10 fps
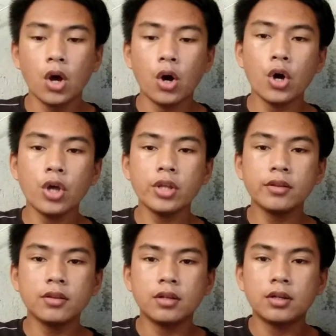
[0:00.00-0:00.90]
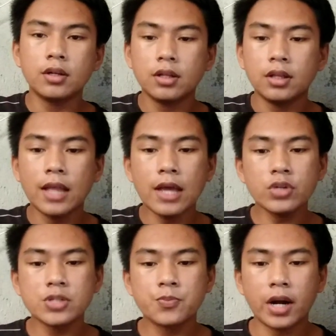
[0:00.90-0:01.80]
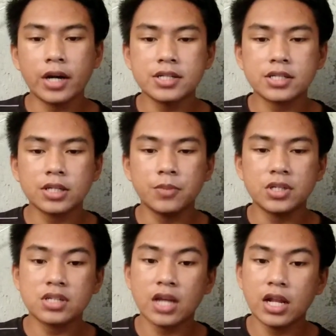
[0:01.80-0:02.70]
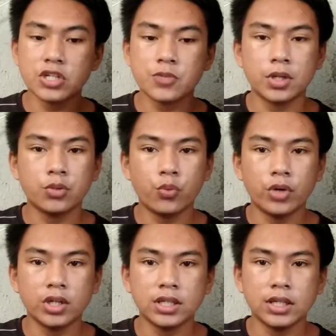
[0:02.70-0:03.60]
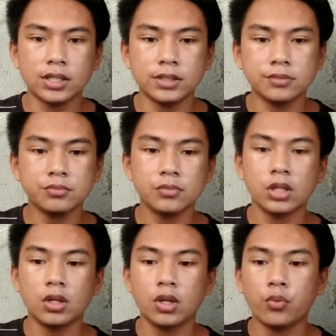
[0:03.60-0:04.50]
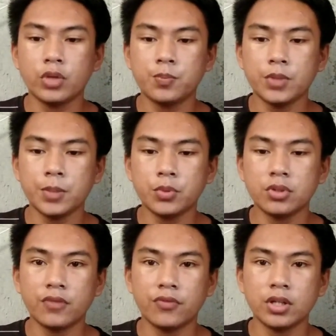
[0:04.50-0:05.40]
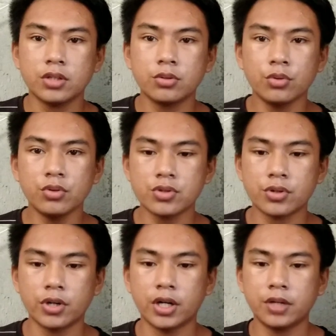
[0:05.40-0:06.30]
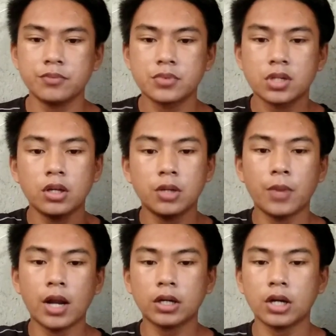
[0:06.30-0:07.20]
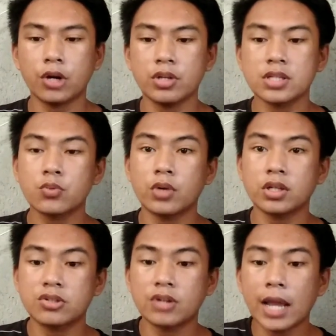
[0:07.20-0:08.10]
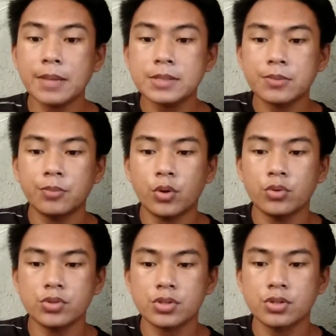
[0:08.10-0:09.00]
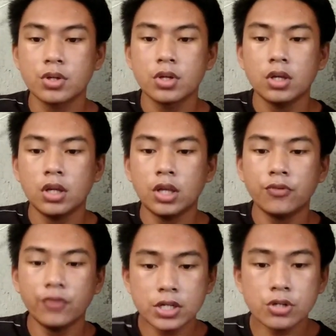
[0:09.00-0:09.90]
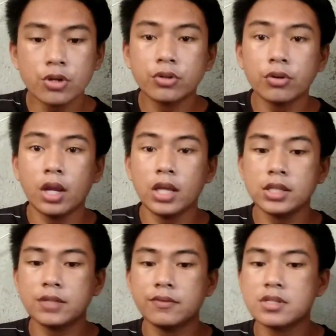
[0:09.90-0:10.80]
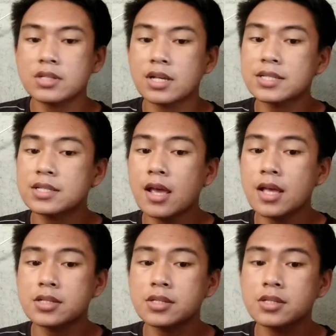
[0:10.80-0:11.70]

On language barriers can be challenged, but working with people different culture and background is what drives the most innovation, creative, and success.